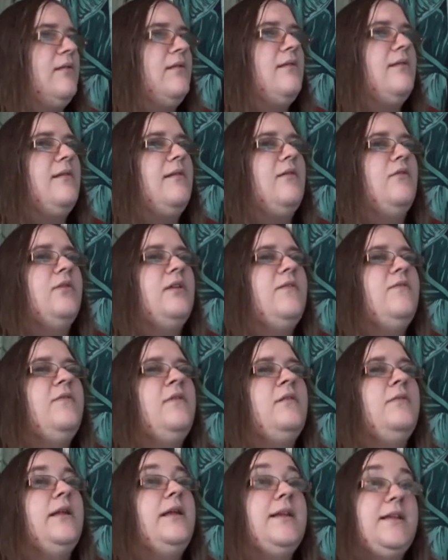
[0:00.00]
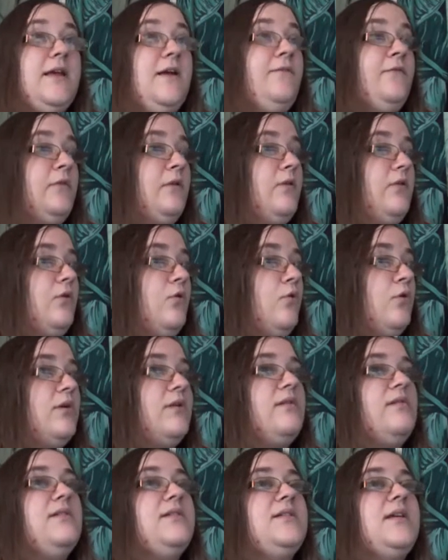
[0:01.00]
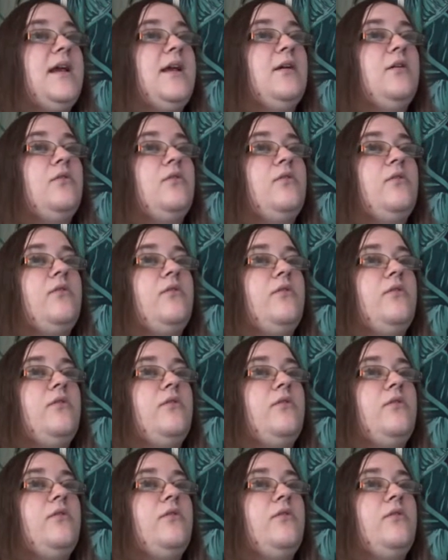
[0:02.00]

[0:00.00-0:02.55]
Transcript: So definitely the quartz stairs.